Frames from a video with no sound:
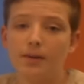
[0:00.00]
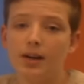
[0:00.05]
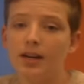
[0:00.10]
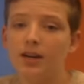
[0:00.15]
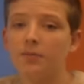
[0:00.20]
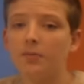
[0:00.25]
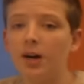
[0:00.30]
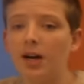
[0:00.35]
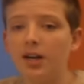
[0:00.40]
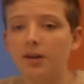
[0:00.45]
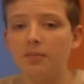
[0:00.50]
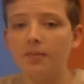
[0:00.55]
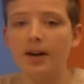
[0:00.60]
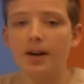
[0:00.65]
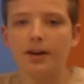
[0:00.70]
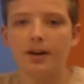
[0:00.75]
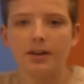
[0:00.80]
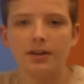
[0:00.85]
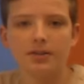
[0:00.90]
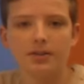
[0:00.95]
many white
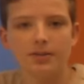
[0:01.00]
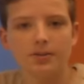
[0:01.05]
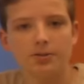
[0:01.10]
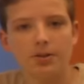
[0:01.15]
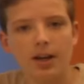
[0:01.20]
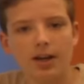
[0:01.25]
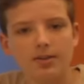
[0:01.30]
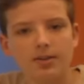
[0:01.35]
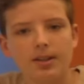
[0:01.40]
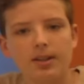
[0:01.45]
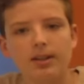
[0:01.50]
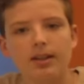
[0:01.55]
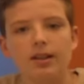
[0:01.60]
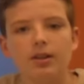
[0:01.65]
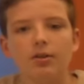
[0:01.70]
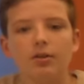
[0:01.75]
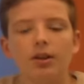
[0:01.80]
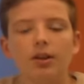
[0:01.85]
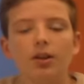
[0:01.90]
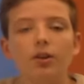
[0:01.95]
Americans suggested
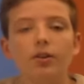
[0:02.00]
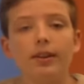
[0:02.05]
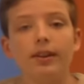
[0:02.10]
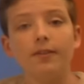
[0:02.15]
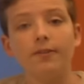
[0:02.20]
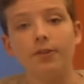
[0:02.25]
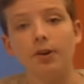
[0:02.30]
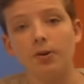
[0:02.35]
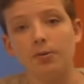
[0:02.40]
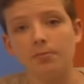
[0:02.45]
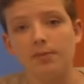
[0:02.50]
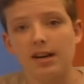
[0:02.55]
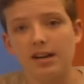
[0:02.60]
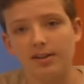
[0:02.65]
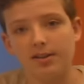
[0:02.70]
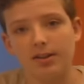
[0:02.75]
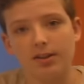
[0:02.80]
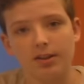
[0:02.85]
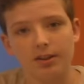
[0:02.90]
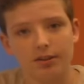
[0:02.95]
that you could only vote
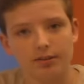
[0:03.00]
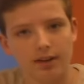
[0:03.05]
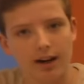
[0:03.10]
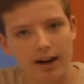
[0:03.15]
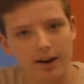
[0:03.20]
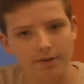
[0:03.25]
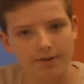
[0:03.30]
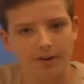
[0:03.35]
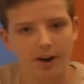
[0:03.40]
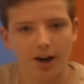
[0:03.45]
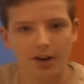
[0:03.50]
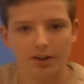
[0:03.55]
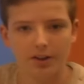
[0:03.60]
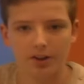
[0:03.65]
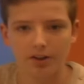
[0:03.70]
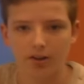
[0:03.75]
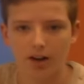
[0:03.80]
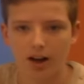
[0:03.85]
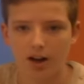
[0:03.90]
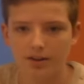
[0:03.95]
based on the
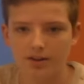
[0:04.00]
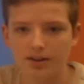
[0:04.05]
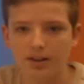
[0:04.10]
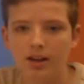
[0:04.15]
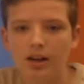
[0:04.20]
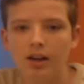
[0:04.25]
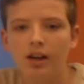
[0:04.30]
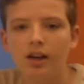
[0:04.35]
grandfather clause.